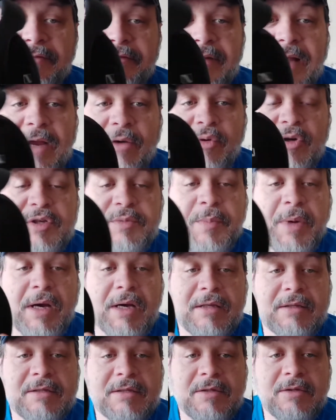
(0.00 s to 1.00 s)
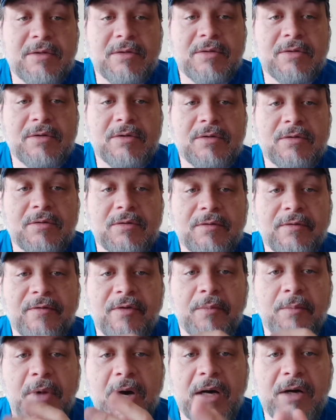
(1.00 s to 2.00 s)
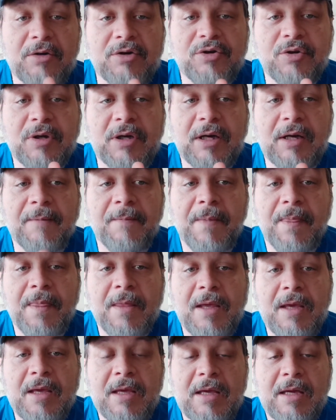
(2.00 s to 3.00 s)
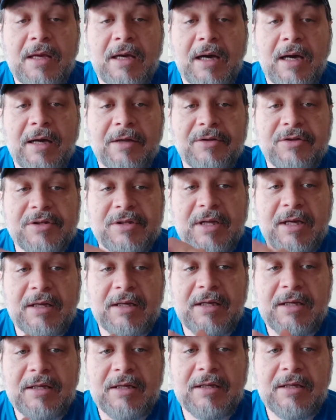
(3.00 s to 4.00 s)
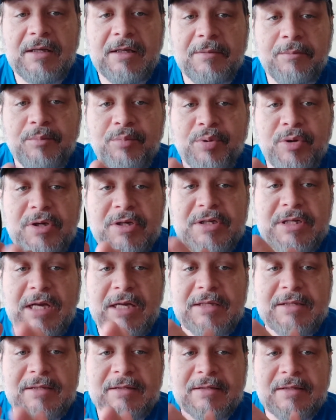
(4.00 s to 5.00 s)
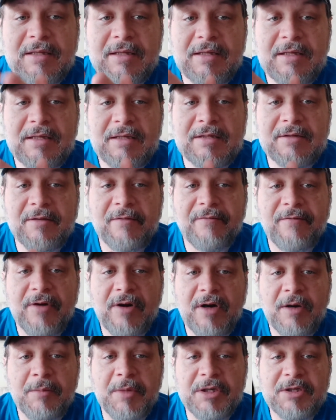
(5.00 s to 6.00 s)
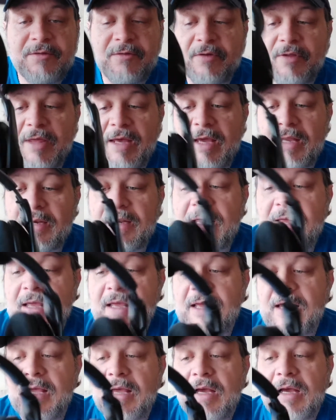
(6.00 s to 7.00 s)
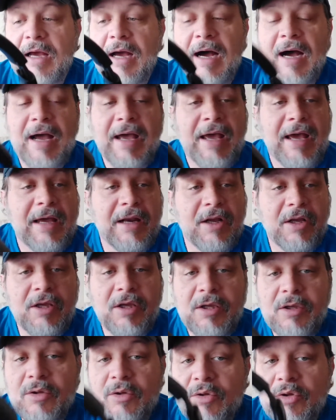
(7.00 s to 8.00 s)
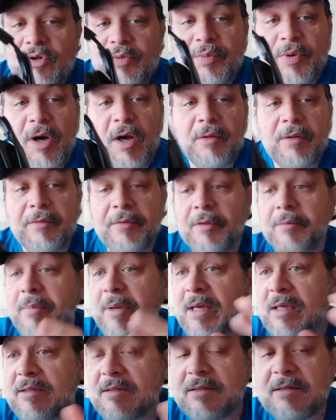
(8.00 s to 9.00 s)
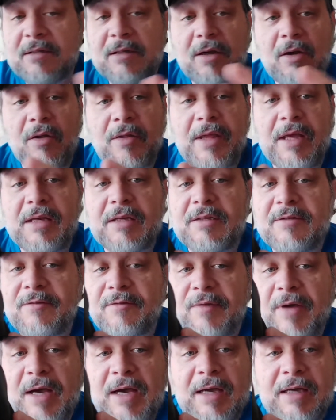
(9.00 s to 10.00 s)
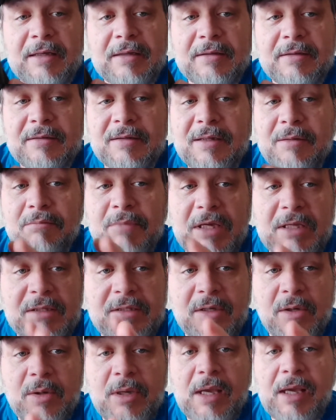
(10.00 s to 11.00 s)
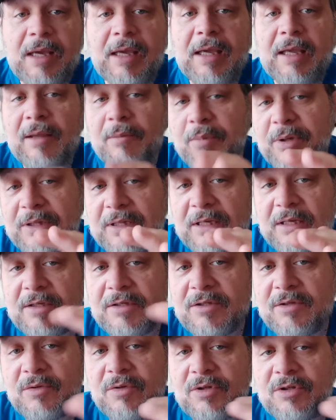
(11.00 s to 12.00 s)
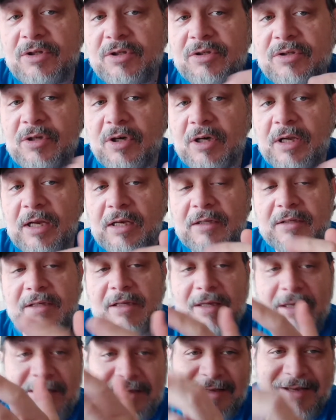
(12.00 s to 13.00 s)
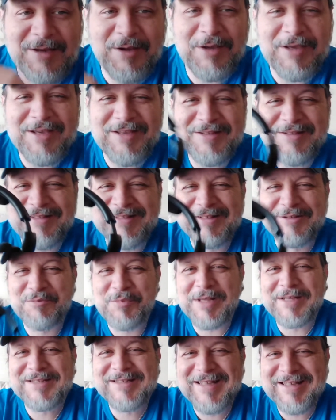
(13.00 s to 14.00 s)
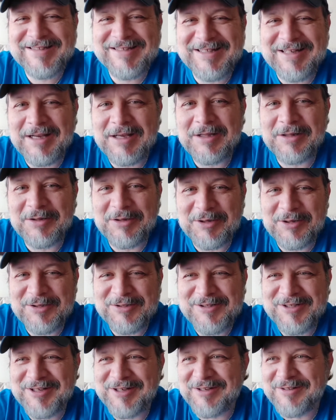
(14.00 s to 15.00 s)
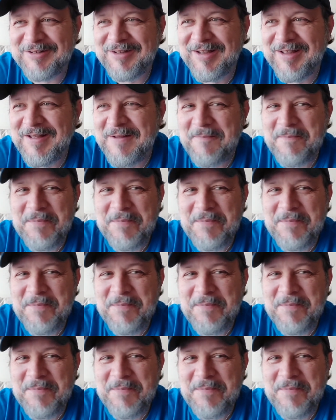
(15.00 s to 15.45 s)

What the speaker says: the flat response used for monitoring. I understand he appreciates these very much for that. I had a huge problem. The bass and all that is fine. The mid's okay. But then as soon as you start getting, see, he explains things in kilohertz, you know,